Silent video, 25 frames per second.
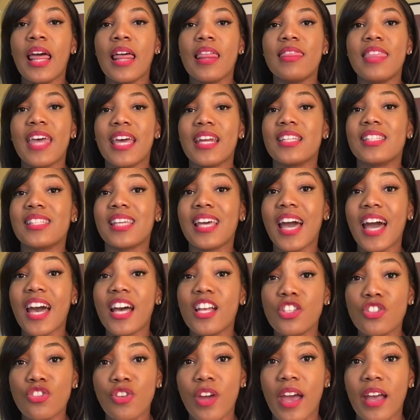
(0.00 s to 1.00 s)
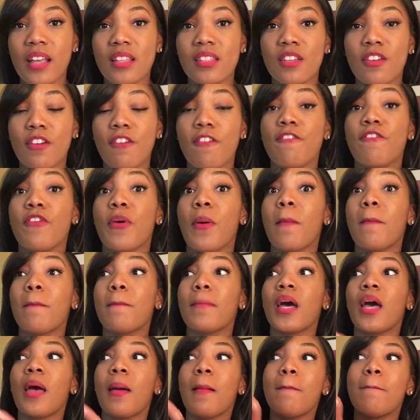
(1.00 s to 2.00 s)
that is contracted from